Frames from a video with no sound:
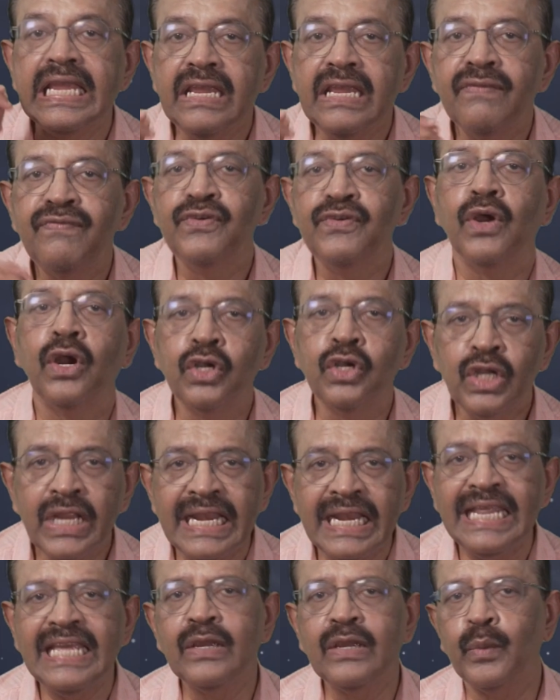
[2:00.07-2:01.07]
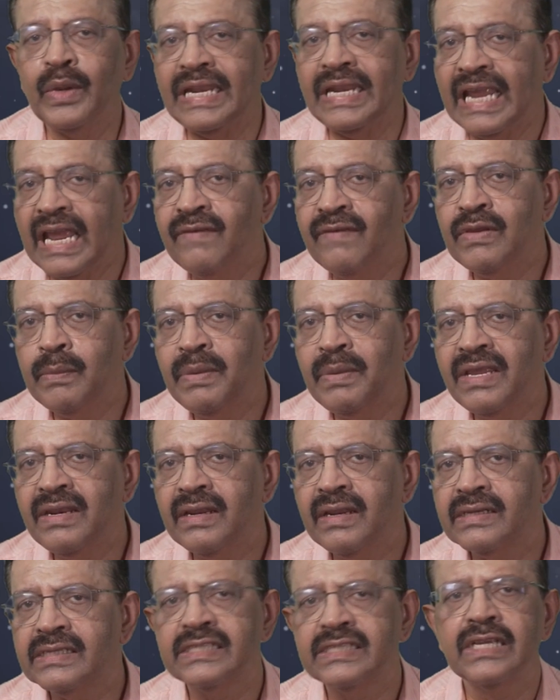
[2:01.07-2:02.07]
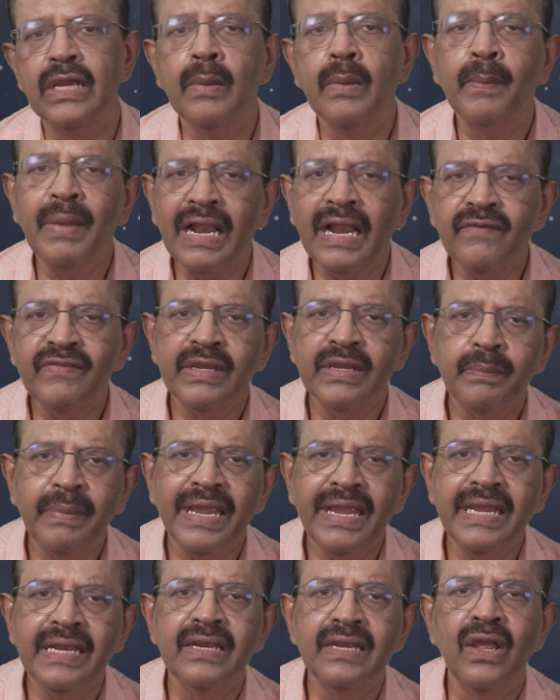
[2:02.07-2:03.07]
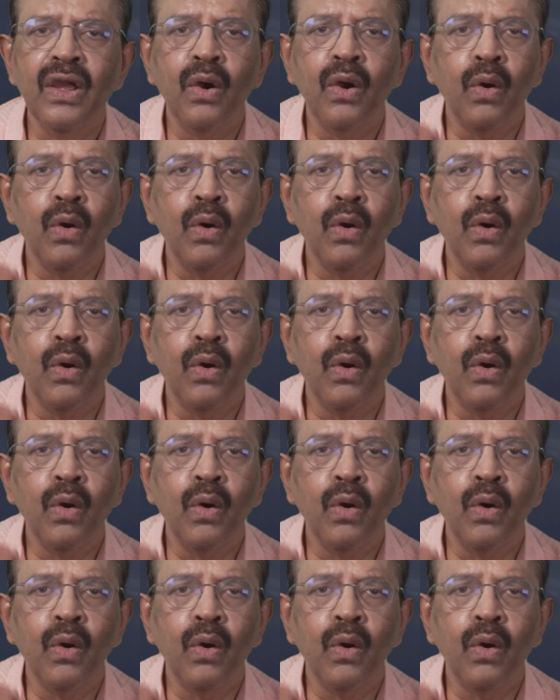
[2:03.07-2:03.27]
If you're dealing with heavy periods, pelvic pain,